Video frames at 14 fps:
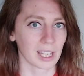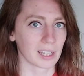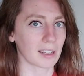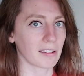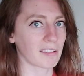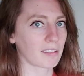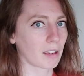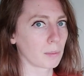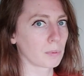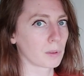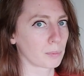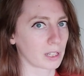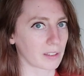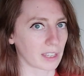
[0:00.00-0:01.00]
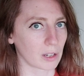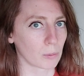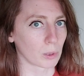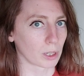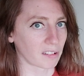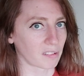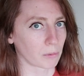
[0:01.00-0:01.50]
this type of breathing
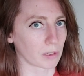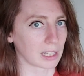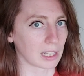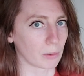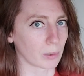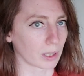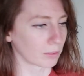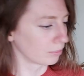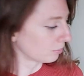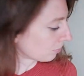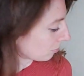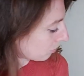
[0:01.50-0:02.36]
works really well.